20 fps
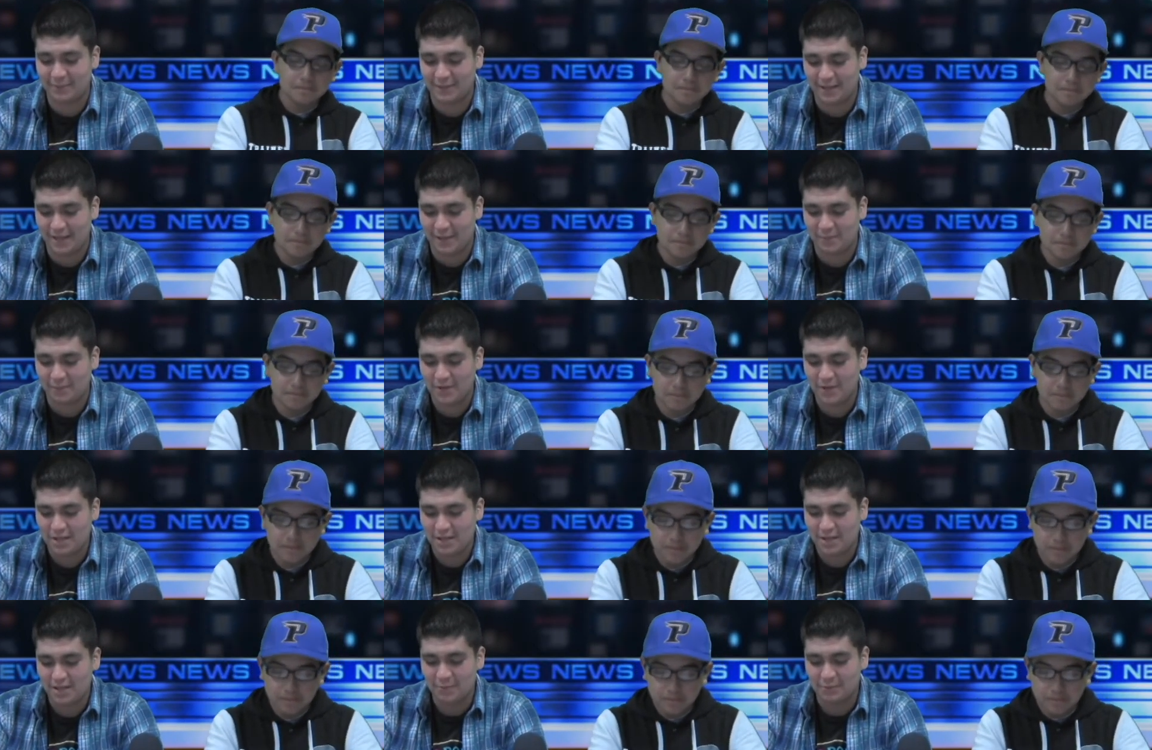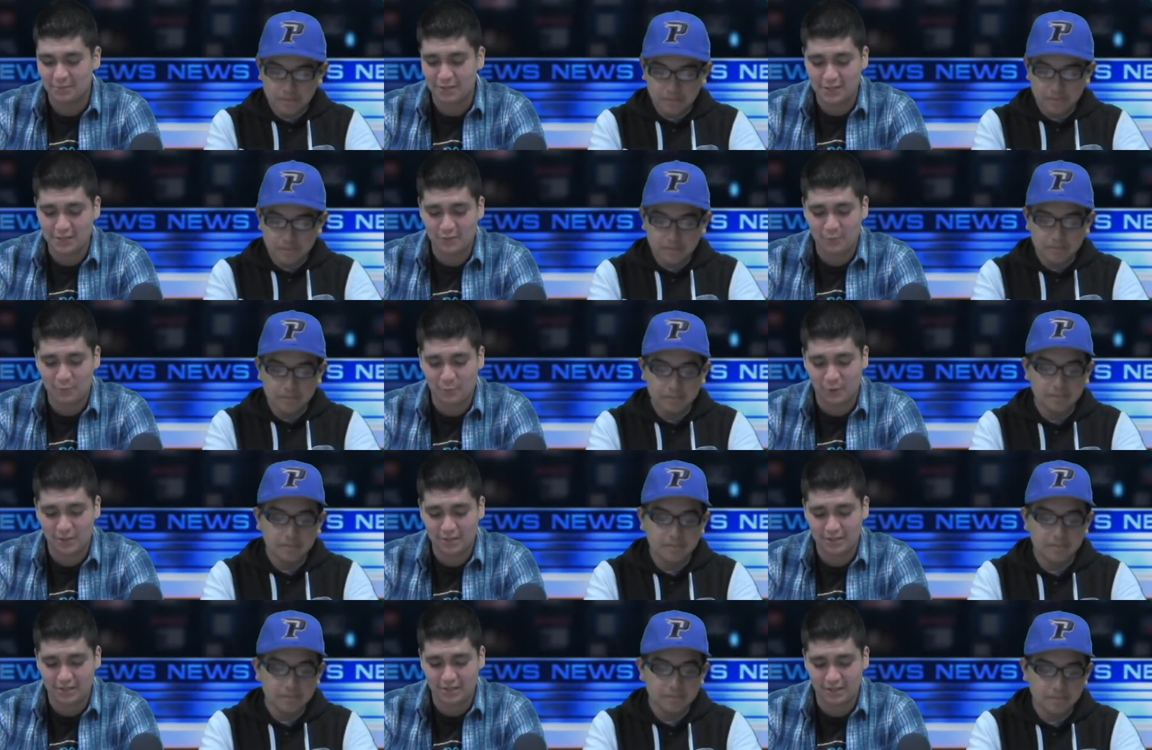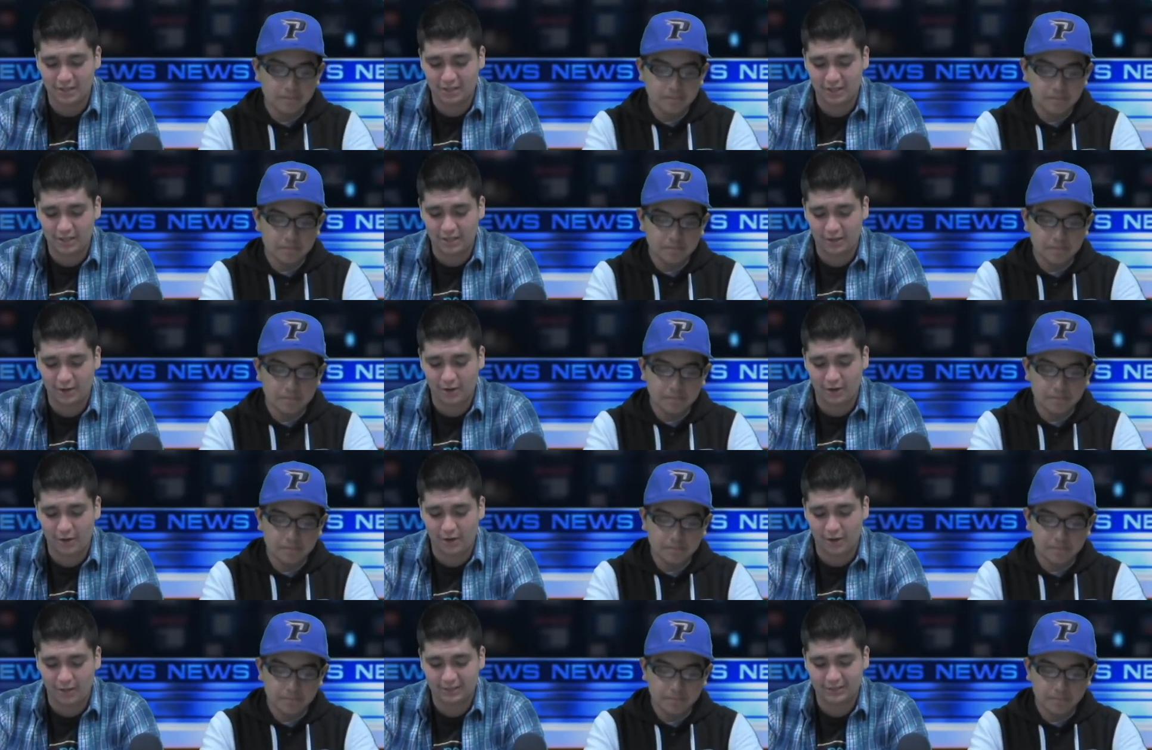Speaker 1: p.m. Please report to the
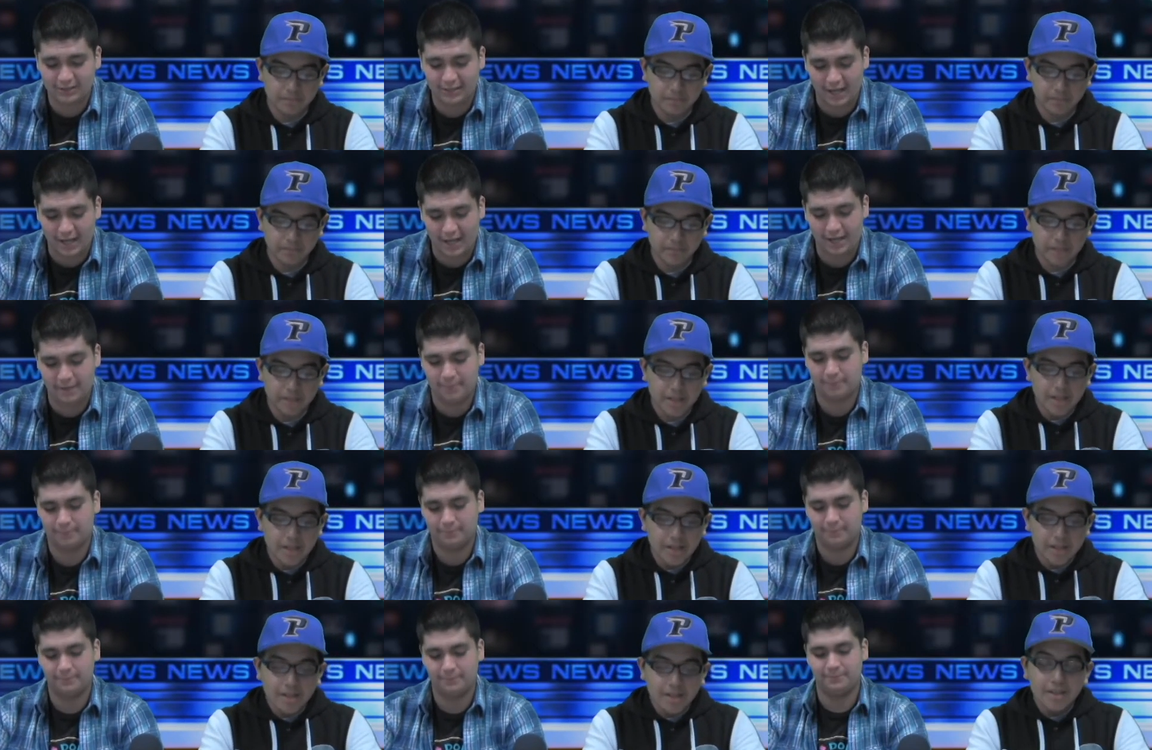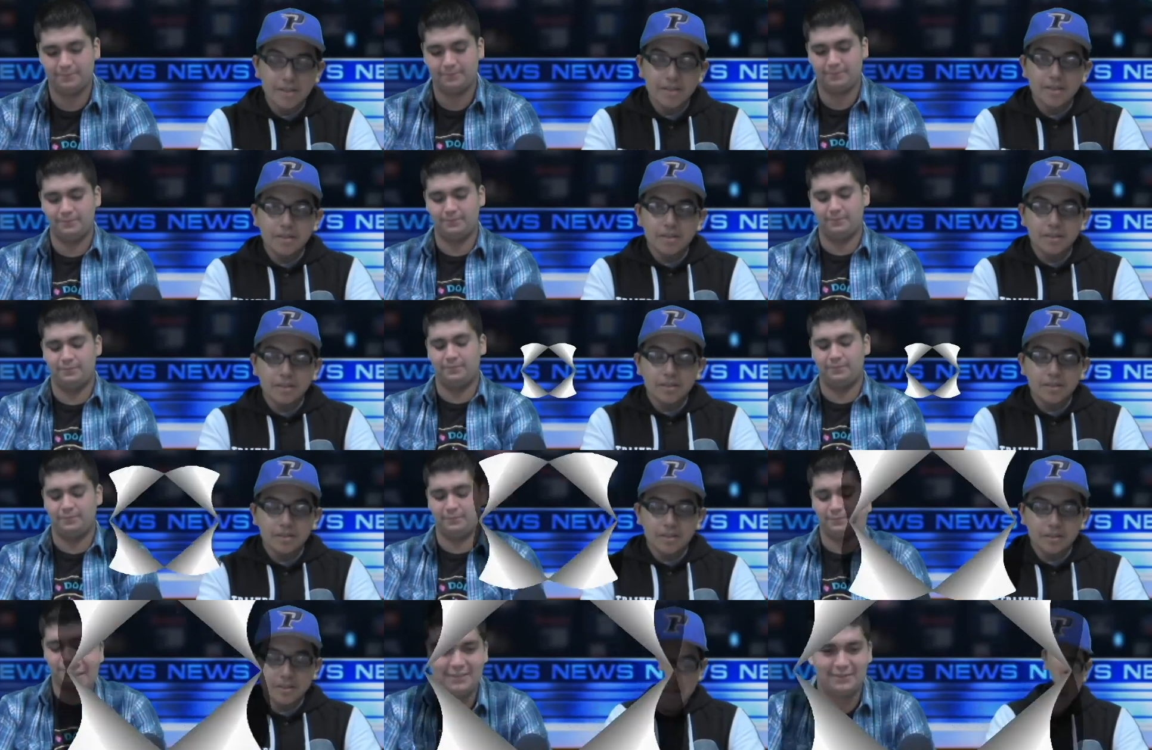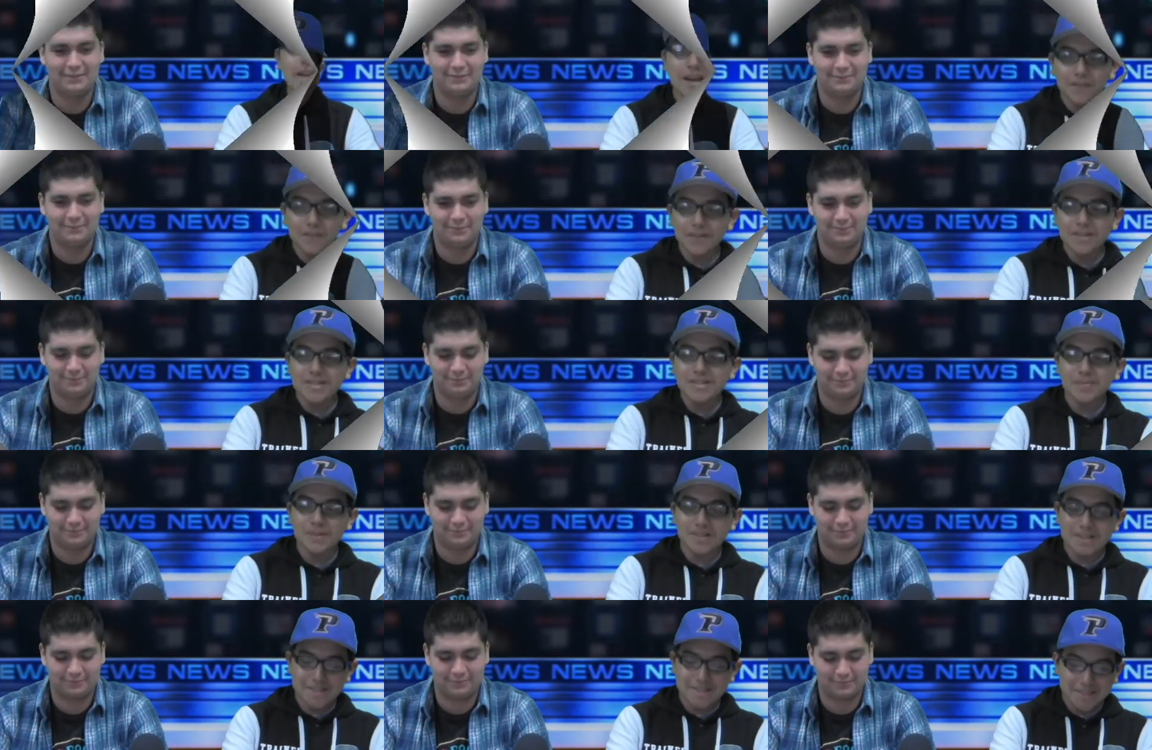theater on time. And now for your
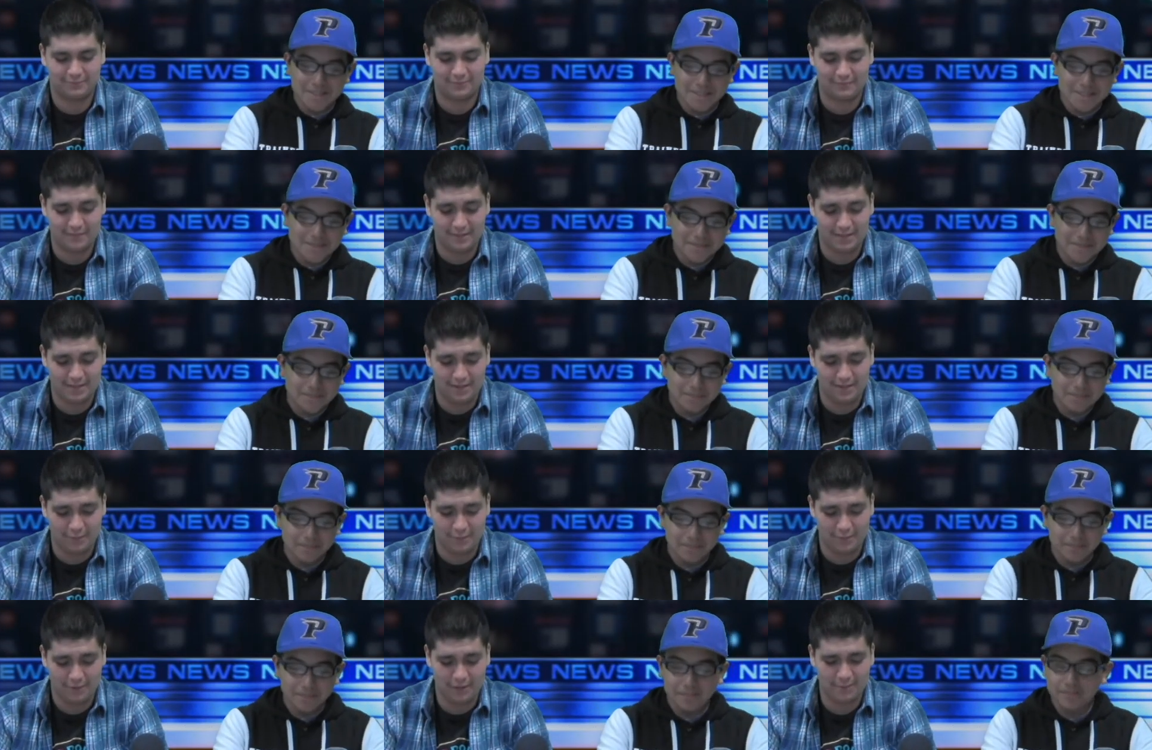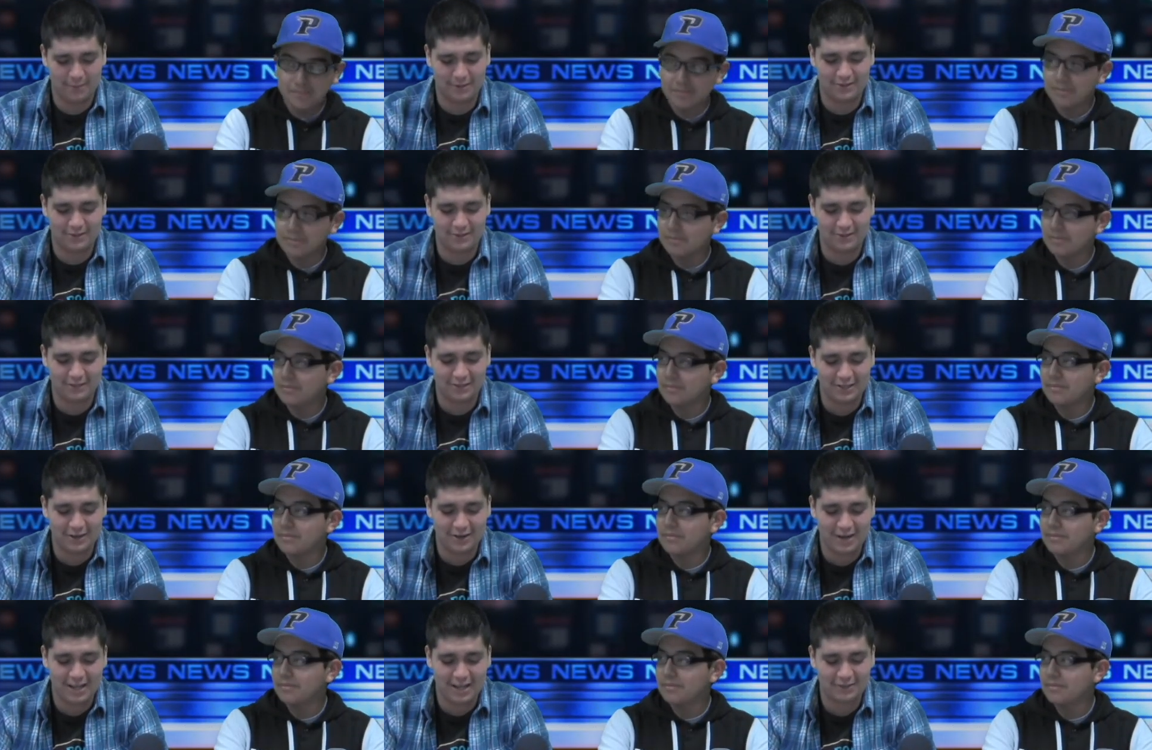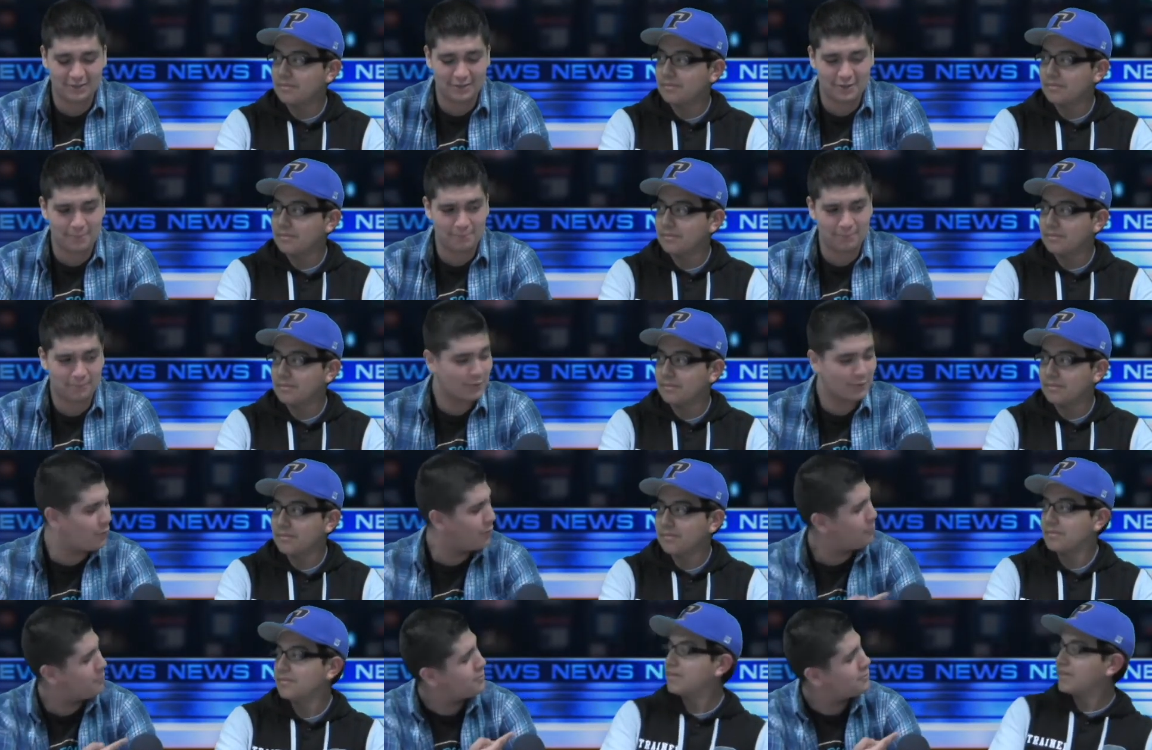sports news. Want to be a cheerleader next year? You want to